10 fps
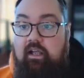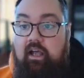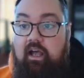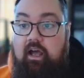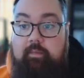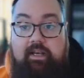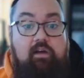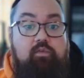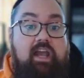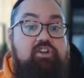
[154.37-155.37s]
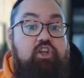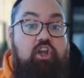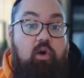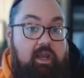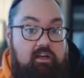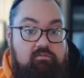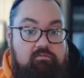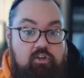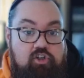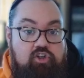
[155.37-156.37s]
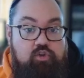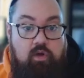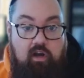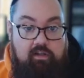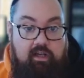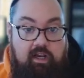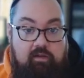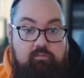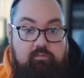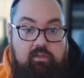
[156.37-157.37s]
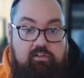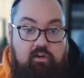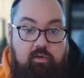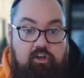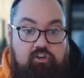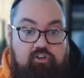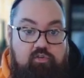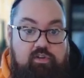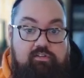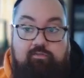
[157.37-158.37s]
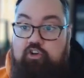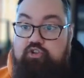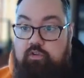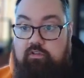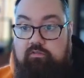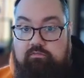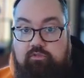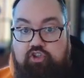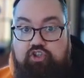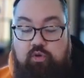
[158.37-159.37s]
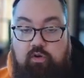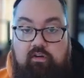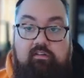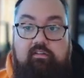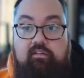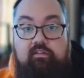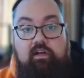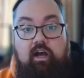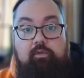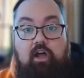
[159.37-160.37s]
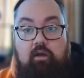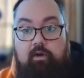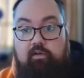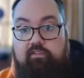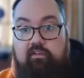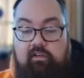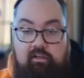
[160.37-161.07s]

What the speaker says: And now if we actually go in to a content item, let's go into this virtual tours blog post.